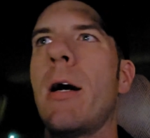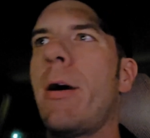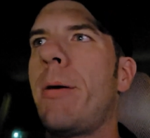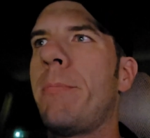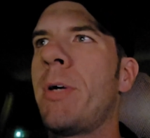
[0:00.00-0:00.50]

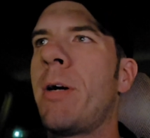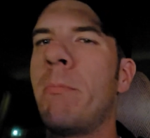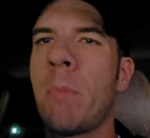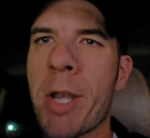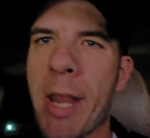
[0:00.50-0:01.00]

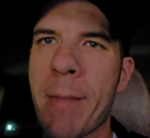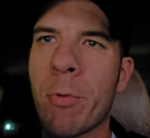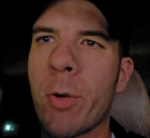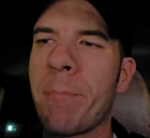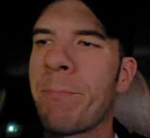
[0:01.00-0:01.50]
Monday
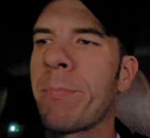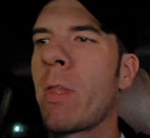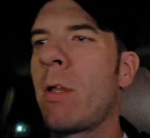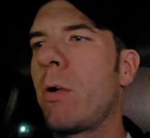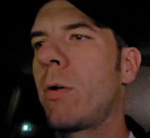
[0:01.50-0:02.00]
morning,
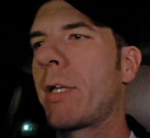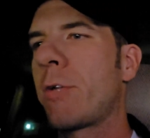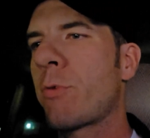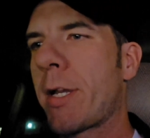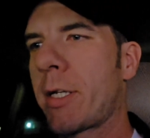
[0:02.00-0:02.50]

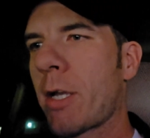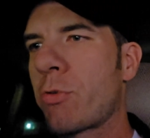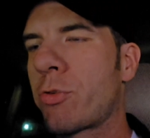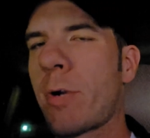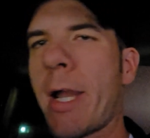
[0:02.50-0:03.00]
getting ready to
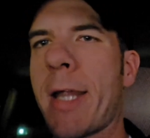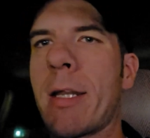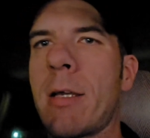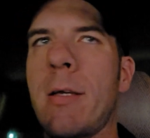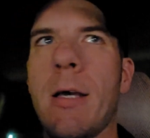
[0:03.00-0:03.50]
go train.